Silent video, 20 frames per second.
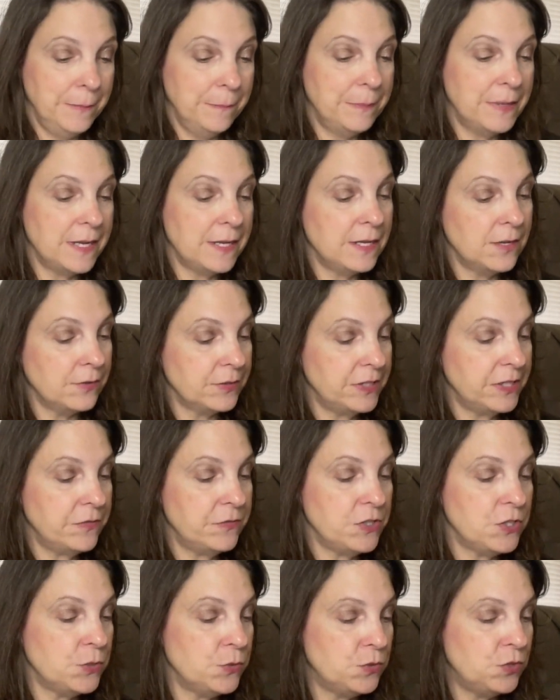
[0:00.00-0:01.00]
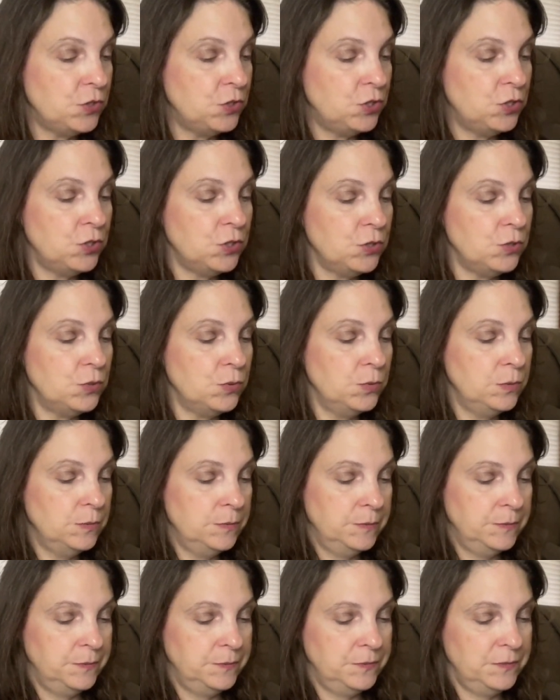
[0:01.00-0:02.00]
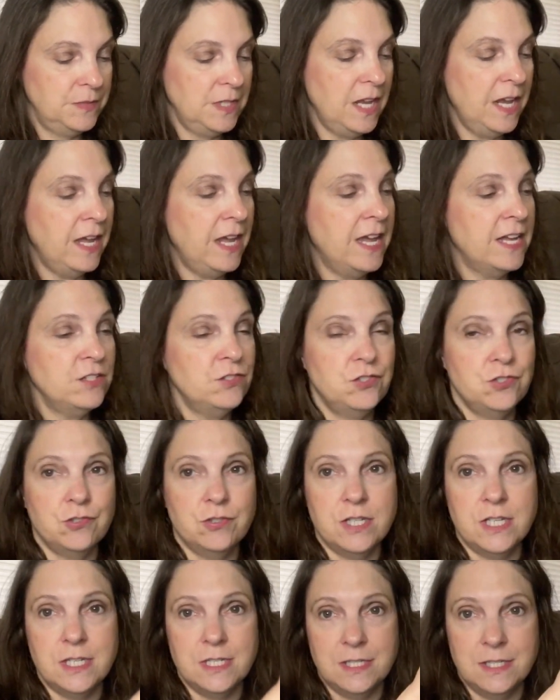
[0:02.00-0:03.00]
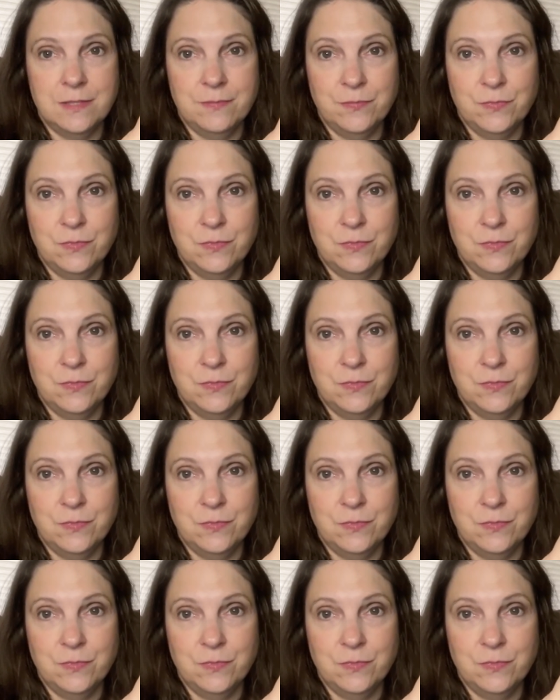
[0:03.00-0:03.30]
but it'll give you two entries